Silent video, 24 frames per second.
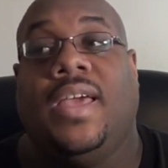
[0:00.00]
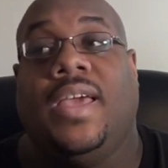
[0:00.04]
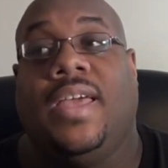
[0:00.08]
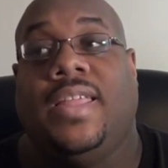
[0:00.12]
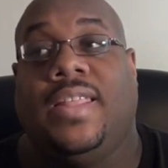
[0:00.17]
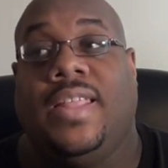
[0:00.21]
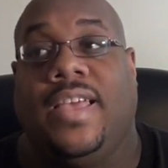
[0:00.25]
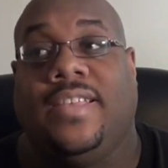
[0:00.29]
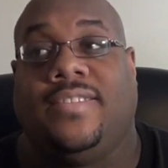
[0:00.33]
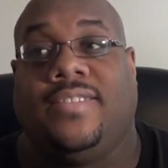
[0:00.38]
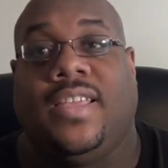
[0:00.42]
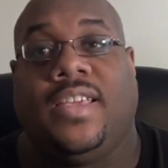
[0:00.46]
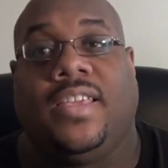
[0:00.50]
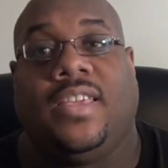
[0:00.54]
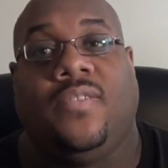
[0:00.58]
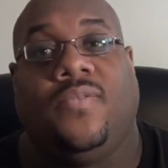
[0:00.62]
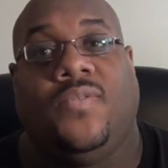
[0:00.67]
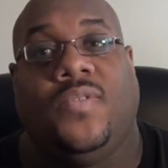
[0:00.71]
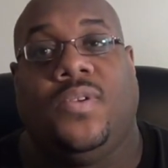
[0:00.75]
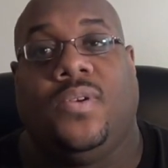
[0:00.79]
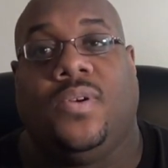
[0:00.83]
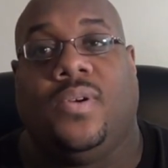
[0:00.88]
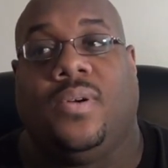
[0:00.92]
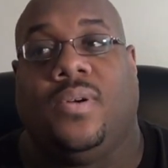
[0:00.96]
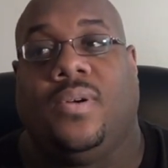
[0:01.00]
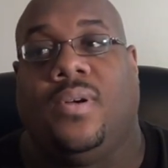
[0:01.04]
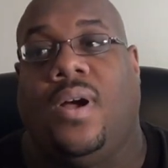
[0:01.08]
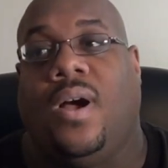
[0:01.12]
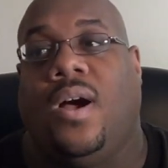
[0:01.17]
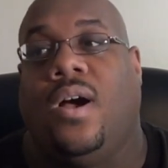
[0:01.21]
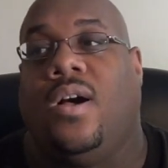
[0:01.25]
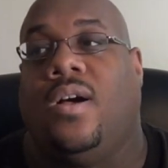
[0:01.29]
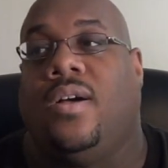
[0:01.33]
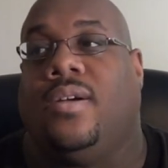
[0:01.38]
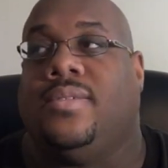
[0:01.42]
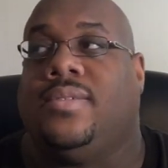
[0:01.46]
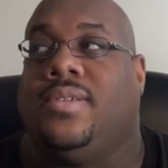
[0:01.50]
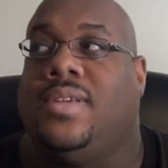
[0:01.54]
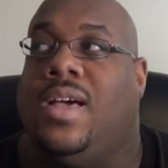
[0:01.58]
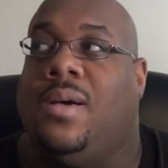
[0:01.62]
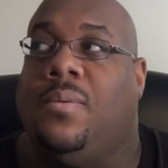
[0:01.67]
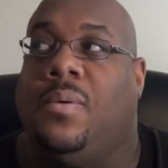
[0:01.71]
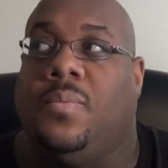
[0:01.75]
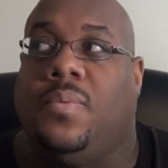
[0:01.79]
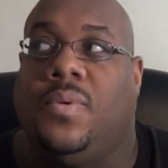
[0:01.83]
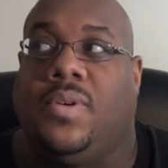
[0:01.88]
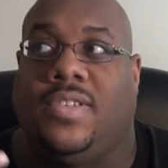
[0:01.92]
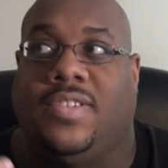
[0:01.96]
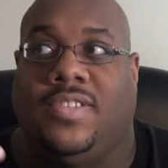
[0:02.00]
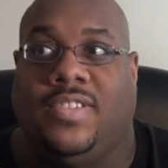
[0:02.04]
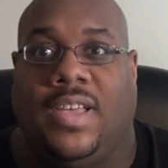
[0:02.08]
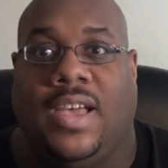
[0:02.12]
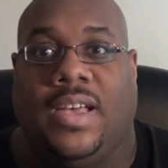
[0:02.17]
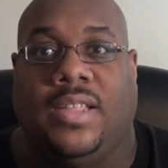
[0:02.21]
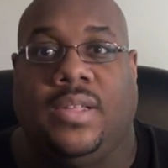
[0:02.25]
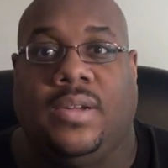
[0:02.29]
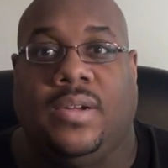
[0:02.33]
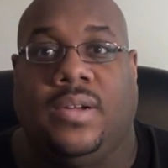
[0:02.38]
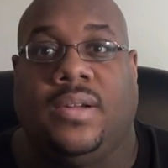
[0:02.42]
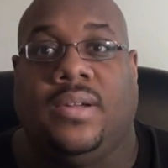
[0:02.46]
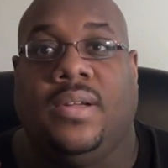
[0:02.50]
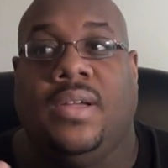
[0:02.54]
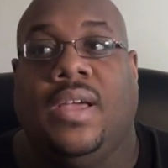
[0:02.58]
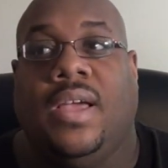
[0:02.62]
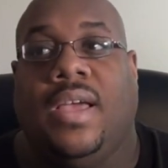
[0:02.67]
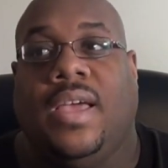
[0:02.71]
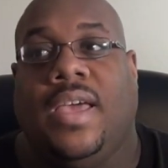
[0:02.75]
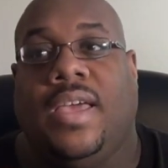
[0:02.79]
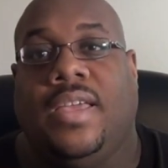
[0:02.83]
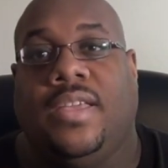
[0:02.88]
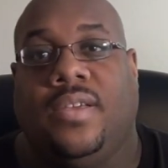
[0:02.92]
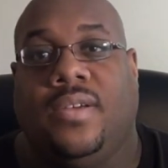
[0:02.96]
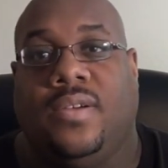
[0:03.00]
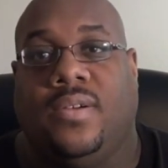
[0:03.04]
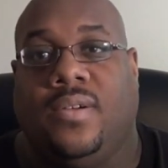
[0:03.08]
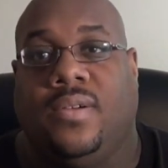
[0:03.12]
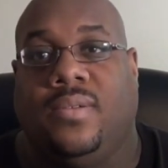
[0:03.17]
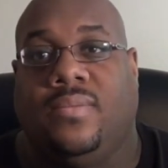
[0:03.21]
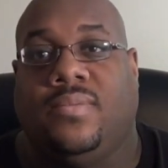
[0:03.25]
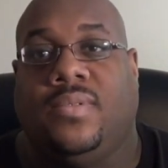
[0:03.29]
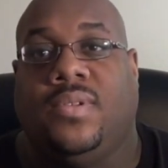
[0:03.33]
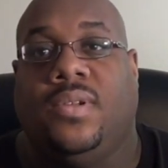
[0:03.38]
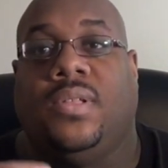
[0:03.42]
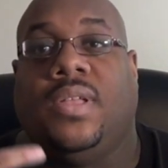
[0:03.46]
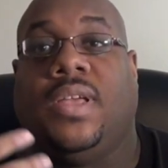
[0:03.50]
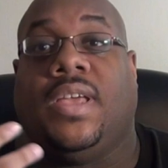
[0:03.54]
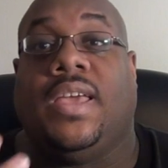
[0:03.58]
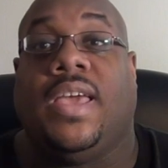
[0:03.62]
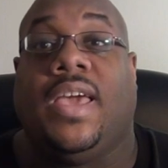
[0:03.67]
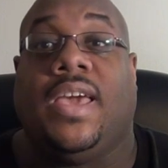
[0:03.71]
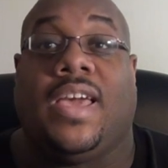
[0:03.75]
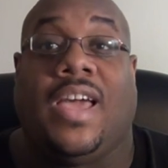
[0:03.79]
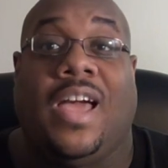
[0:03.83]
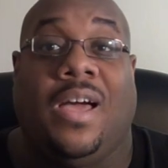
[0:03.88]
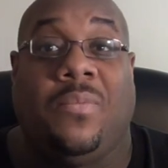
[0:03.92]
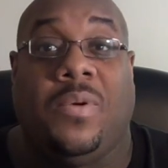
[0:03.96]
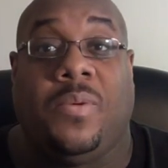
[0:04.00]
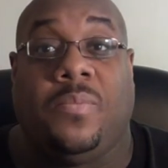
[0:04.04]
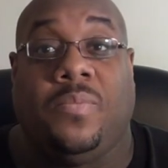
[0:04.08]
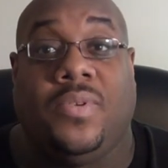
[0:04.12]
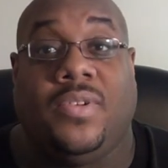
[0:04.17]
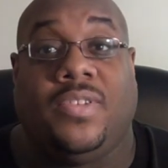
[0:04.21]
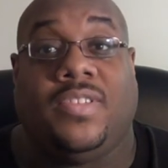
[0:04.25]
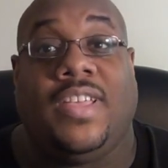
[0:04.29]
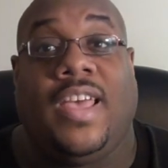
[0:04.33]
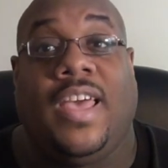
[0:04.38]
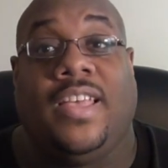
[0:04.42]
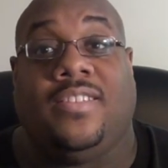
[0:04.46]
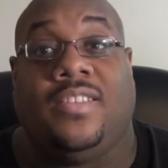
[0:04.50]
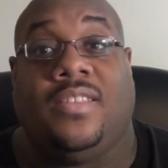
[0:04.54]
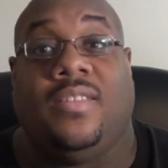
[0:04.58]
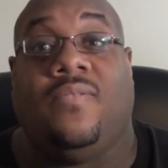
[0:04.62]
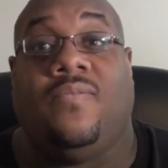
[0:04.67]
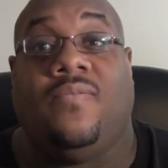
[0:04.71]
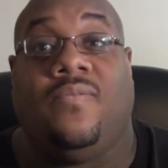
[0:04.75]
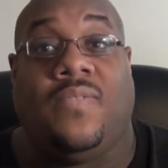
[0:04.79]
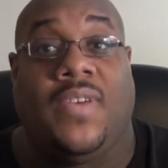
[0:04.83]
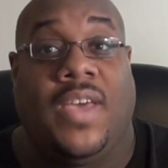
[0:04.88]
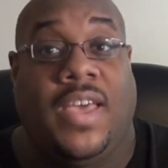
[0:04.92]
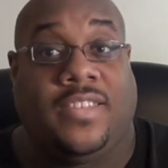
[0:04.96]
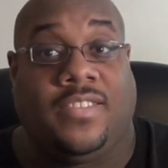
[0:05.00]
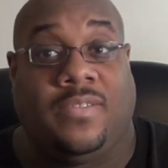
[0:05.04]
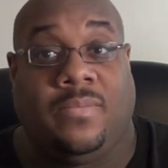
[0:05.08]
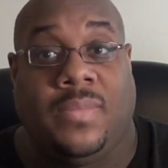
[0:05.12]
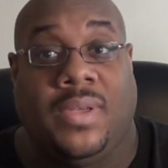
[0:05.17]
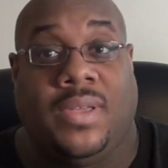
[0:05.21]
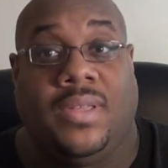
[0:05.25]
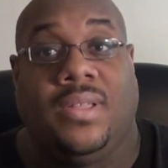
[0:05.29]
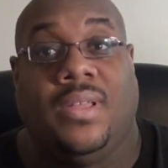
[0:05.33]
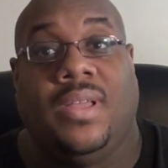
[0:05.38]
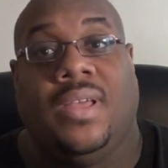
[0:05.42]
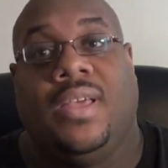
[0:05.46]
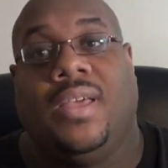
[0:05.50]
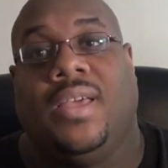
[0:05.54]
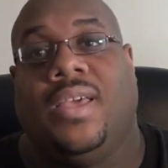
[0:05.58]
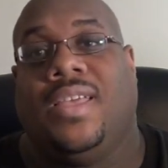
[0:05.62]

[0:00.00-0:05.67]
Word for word: And that's like if you're a comic book seller and you're you're looking at comic books as an investment.